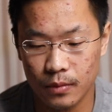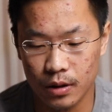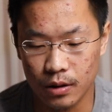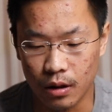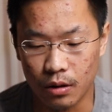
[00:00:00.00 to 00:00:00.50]

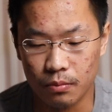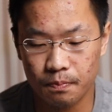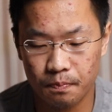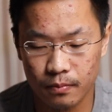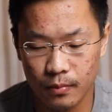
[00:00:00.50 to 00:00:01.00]
So,
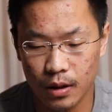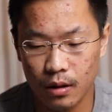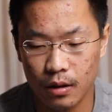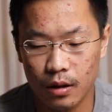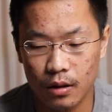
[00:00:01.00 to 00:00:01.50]

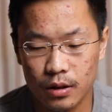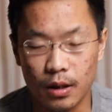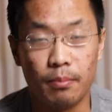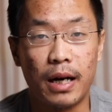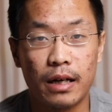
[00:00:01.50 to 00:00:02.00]

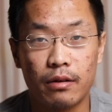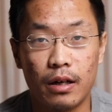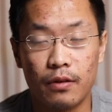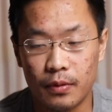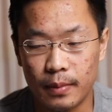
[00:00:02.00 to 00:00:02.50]
some
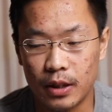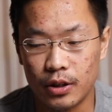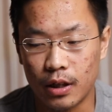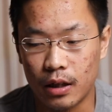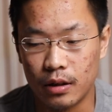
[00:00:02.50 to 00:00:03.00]
background
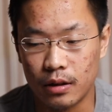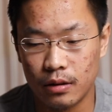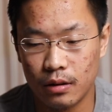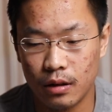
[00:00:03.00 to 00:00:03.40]
information on it.